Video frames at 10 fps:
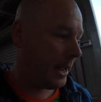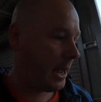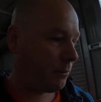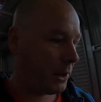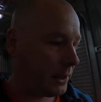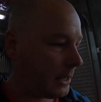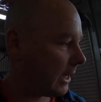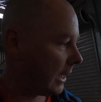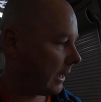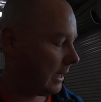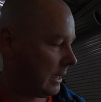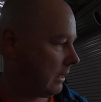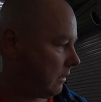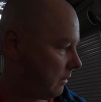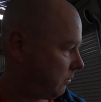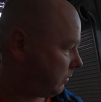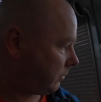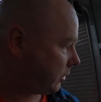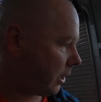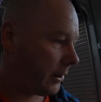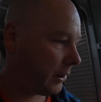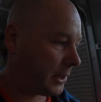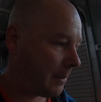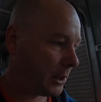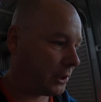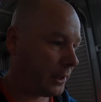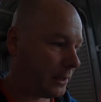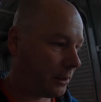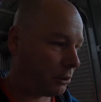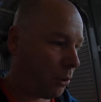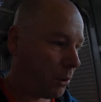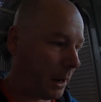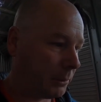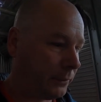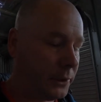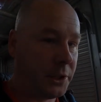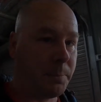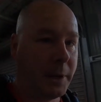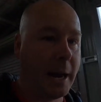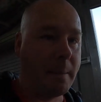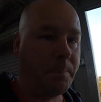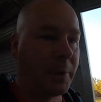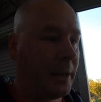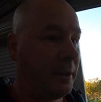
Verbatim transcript: And we're thinking God knows how much the, the torque uplift is, but um,